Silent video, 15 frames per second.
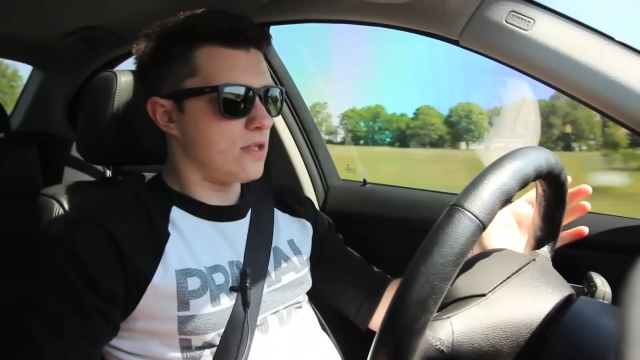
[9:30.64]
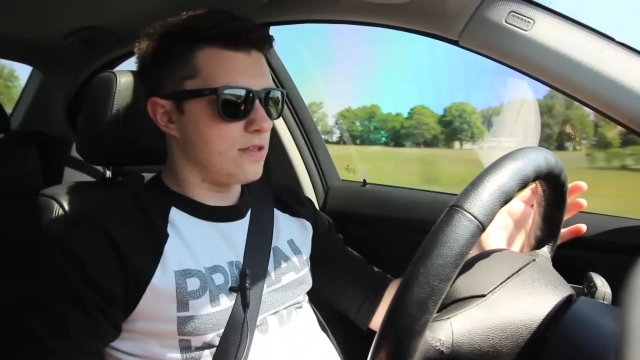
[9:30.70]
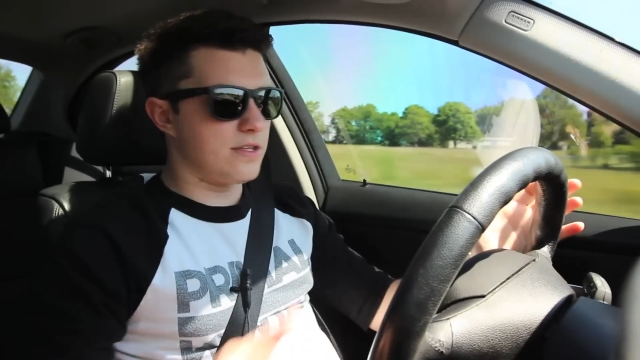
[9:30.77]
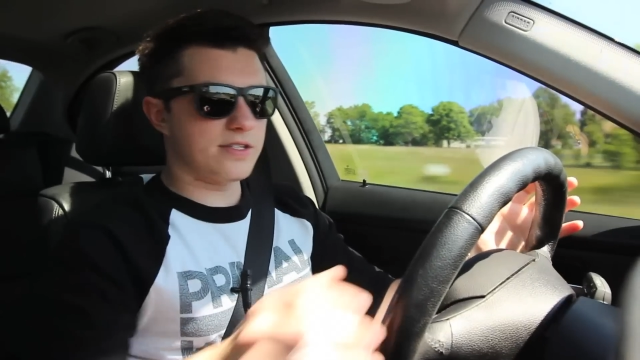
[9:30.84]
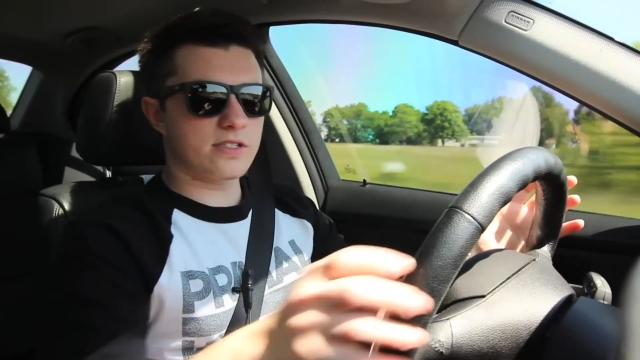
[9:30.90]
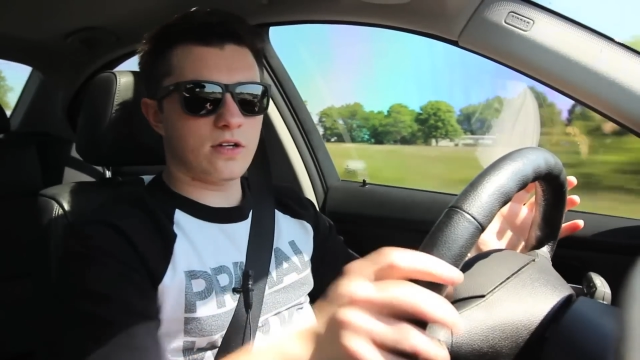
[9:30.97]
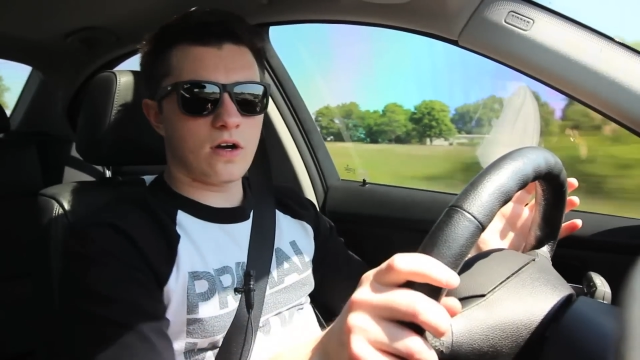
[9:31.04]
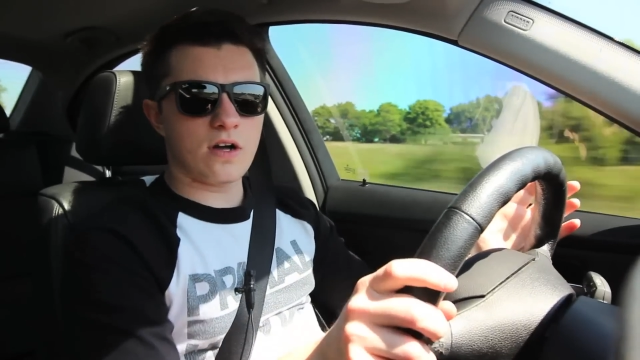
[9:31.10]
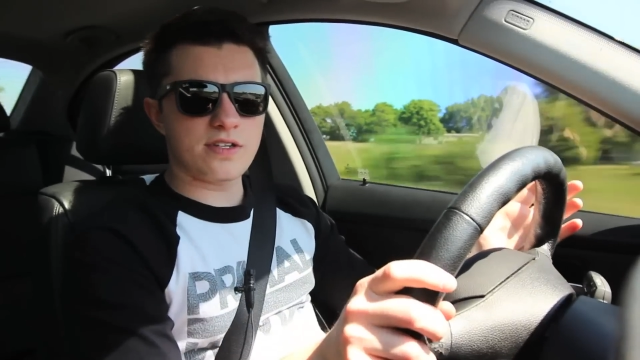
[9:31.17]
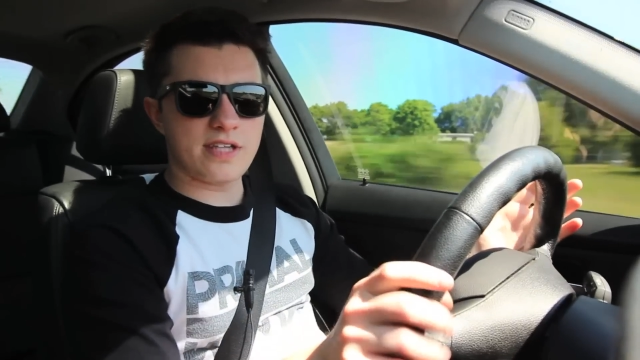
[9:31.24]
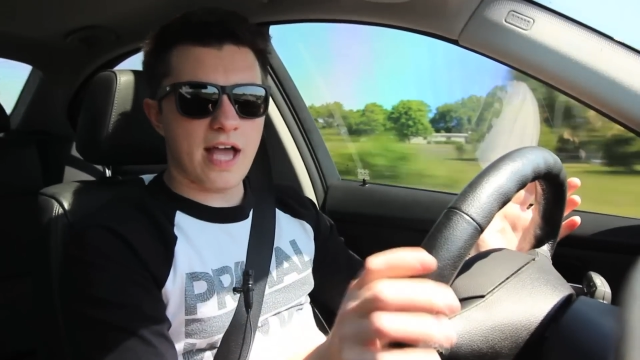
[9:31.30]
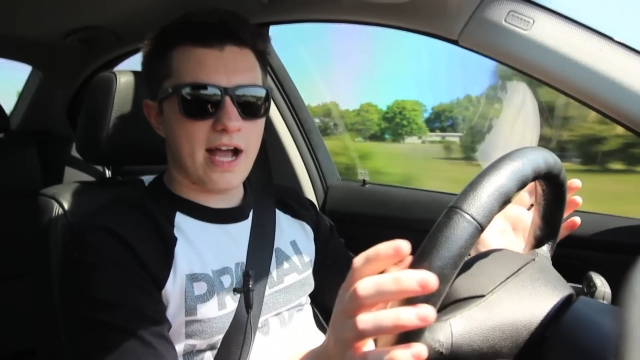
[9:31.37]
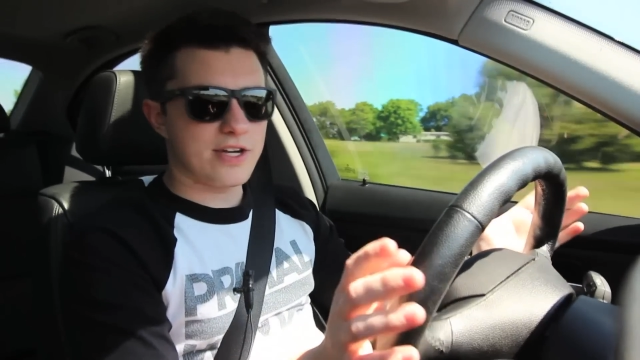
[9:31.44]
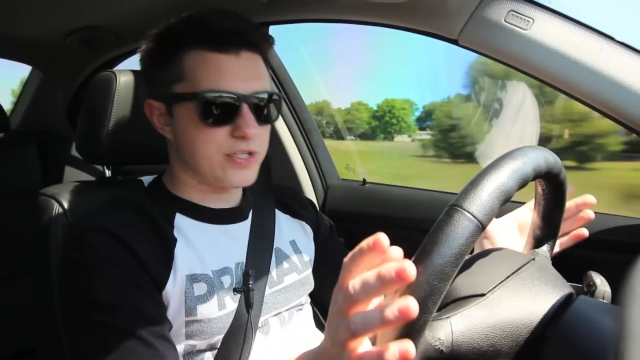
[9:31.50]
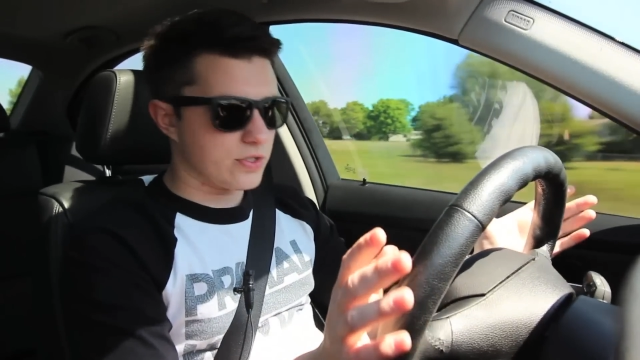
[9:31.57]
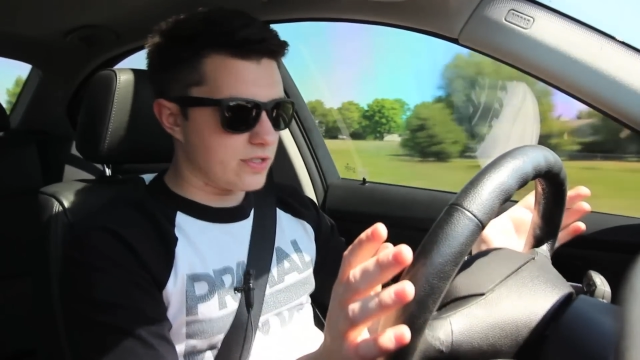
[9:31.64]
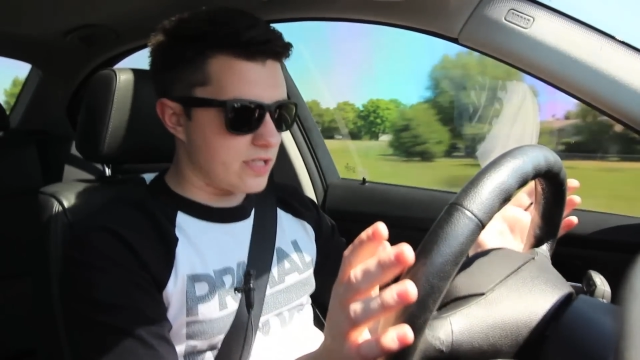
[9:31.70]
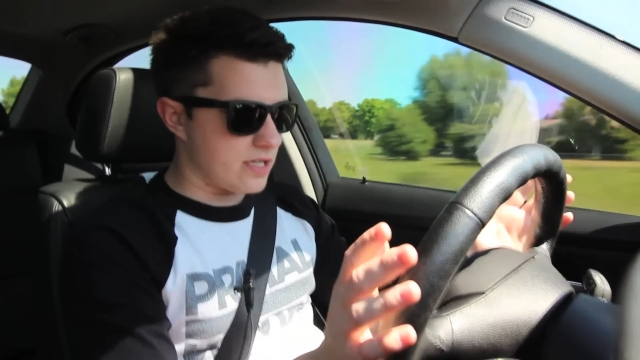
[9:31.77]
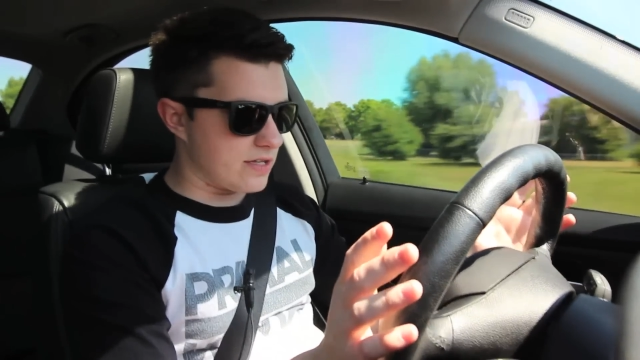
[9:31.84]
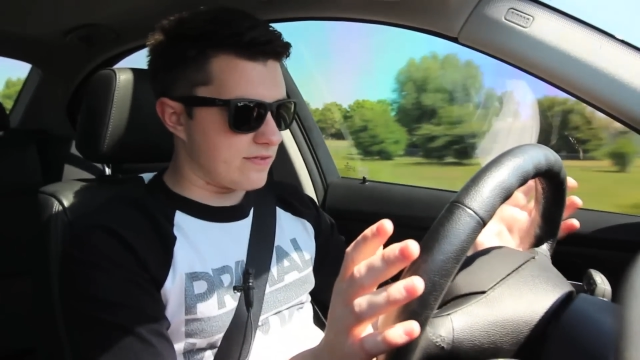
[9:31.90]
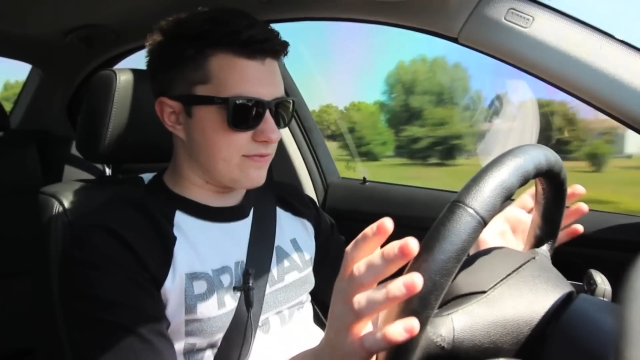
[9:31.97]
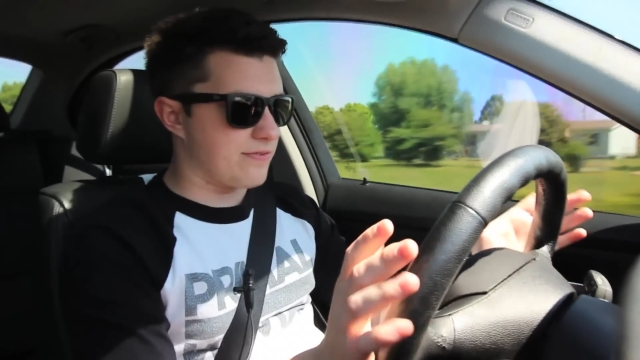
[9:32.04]
This car has
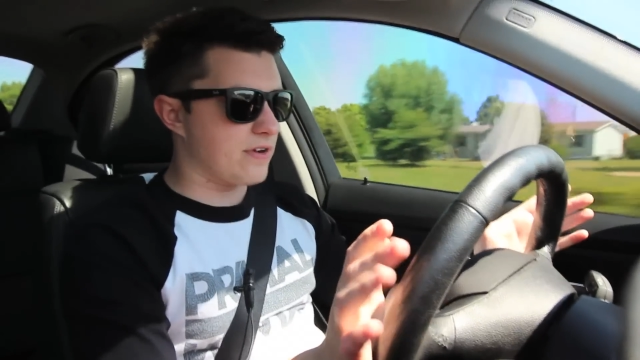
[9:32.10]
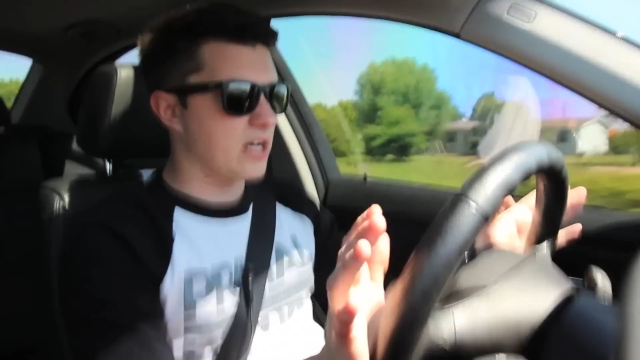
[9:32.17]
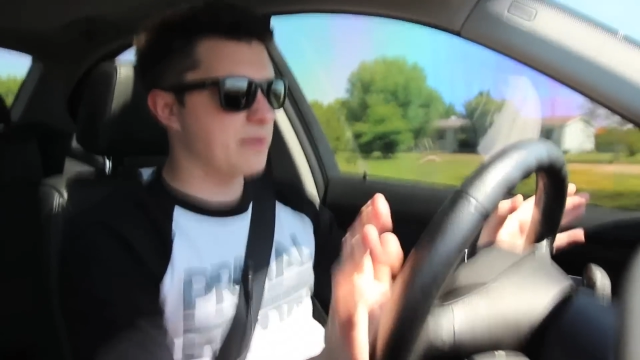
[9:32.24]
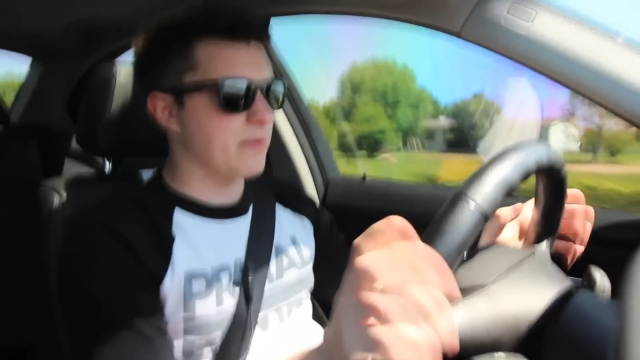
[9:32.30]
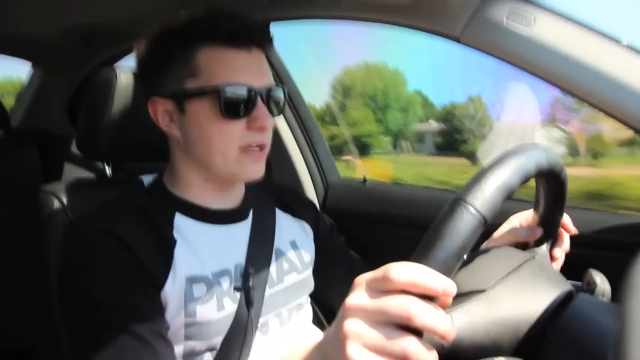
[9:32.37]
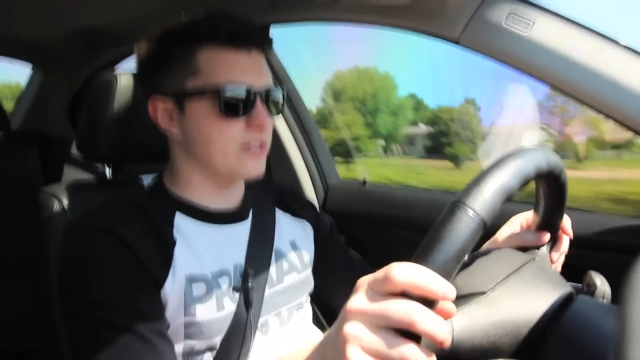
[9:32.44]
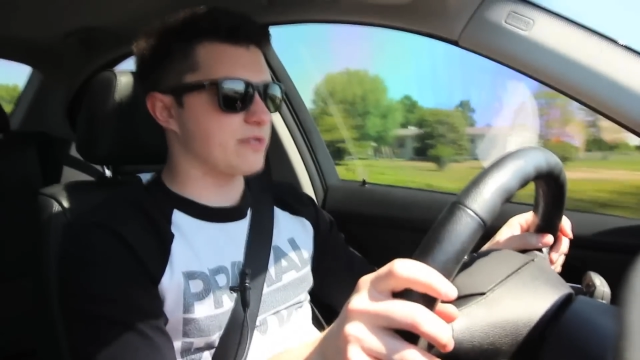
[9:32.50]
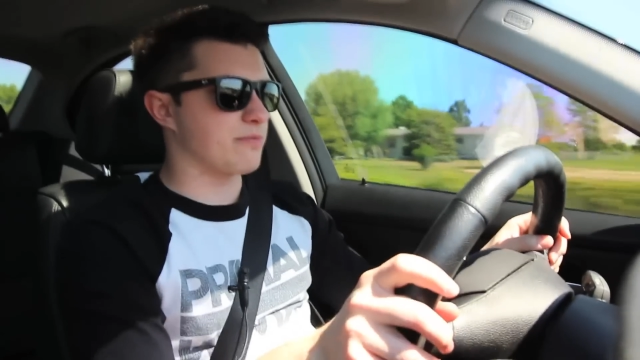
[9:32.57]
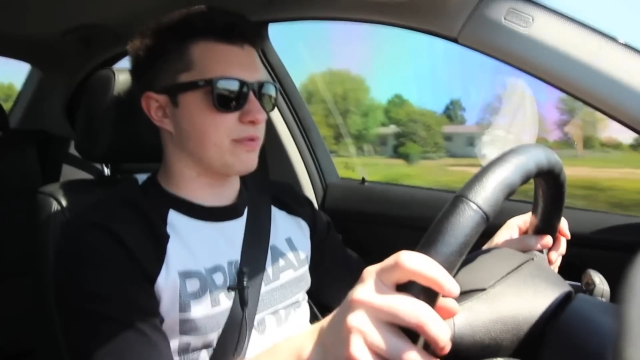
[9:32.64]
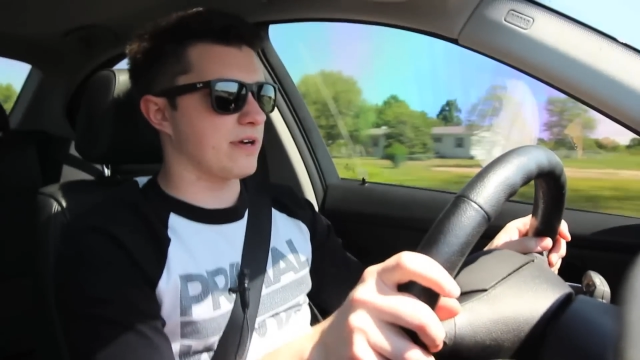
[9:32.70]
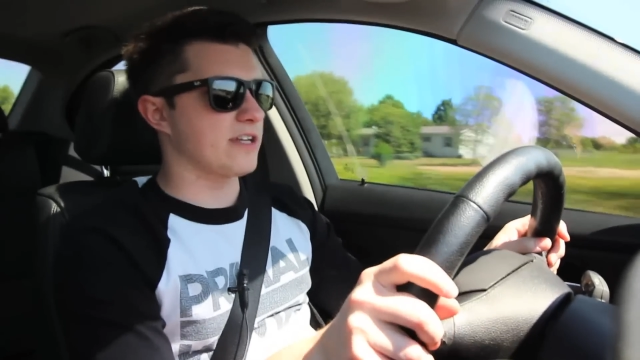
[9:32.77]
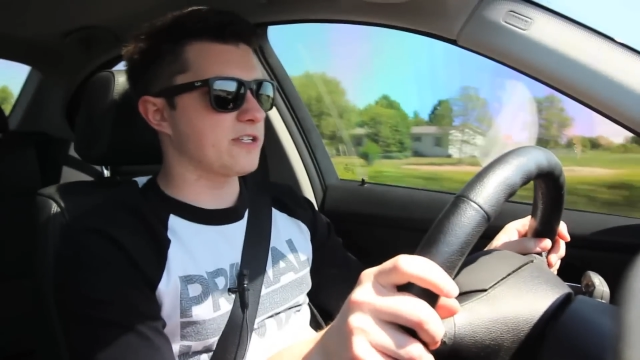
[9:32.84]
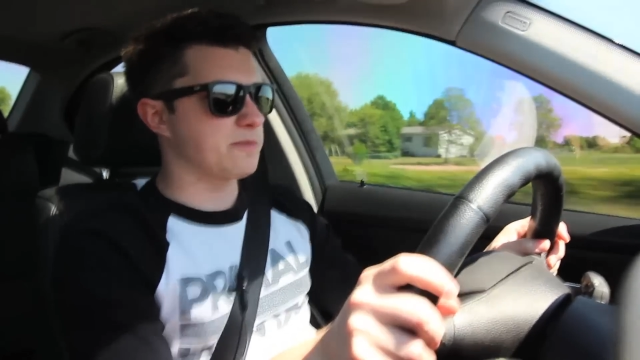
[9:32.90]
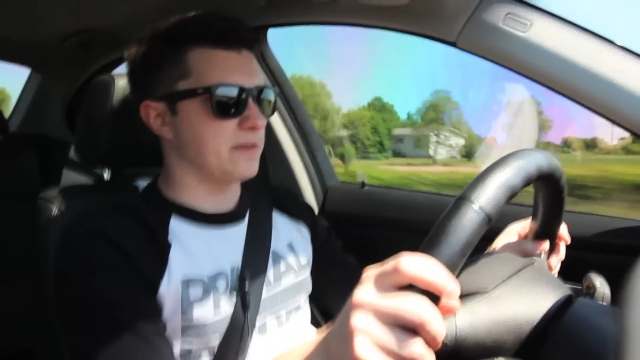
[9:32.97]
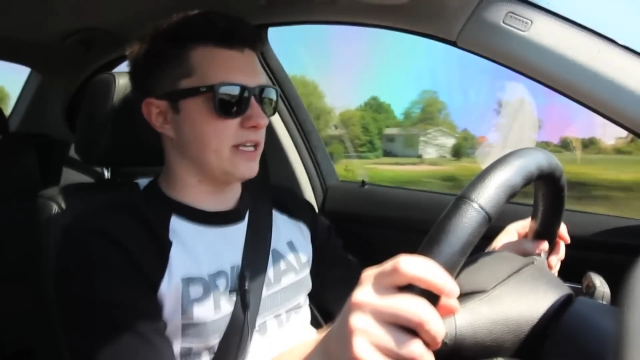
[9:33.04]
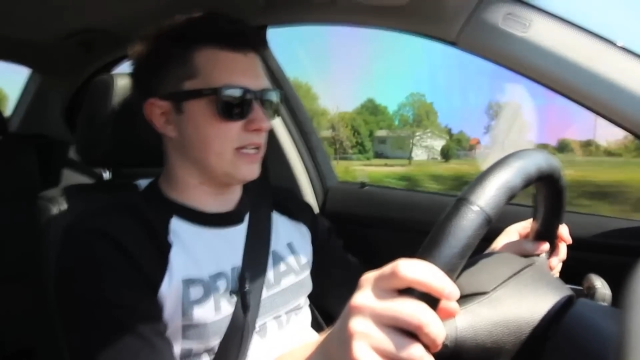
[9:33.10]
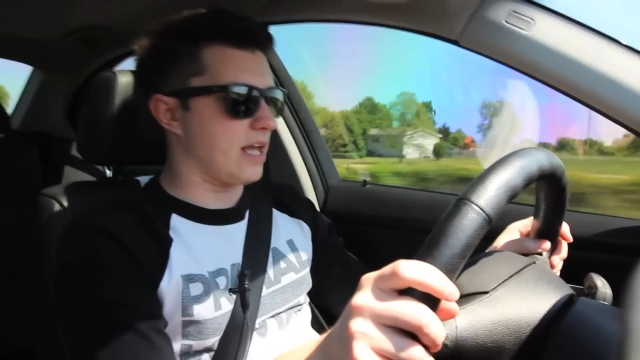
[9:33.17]
actually very much impressed me